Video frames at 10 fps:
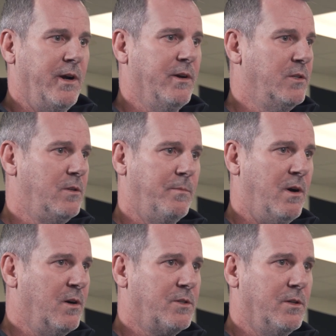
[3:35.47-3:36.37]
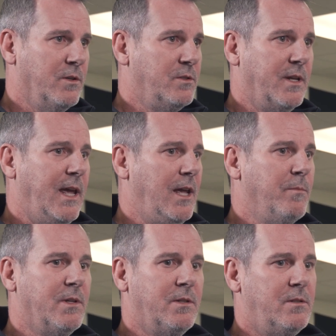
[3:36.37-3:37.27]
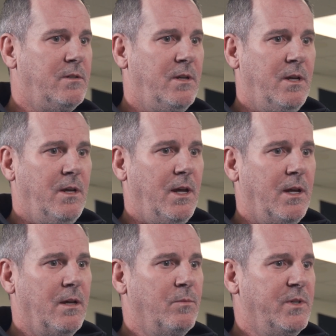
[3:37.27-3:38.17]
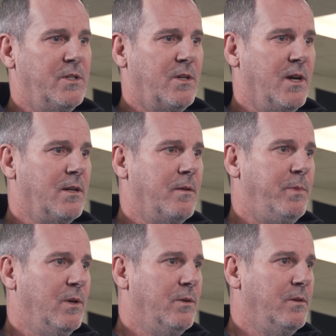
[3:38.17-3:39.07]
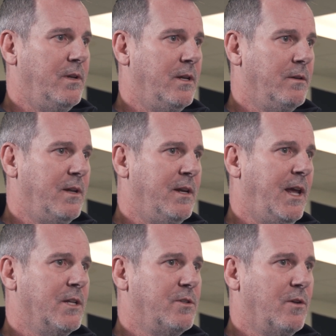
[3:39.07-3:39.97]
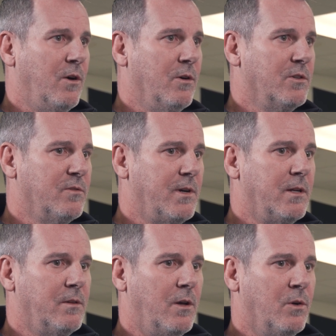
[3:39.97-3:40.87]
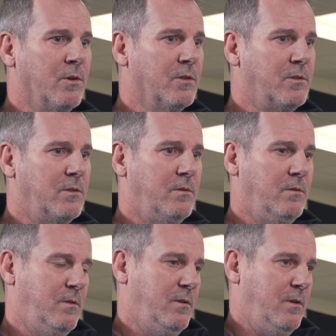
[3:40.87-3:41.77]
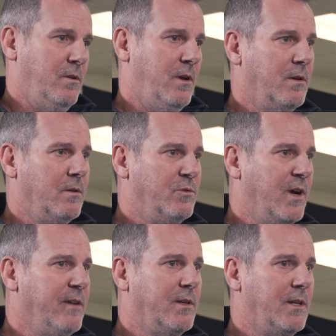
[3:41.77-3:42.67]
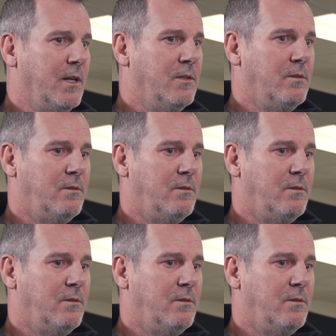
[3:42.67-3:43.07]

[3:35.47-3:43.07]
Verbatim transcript: Carreras to Boxsters to Caymans, and we just kind of build and enhance the cars around the owners' driving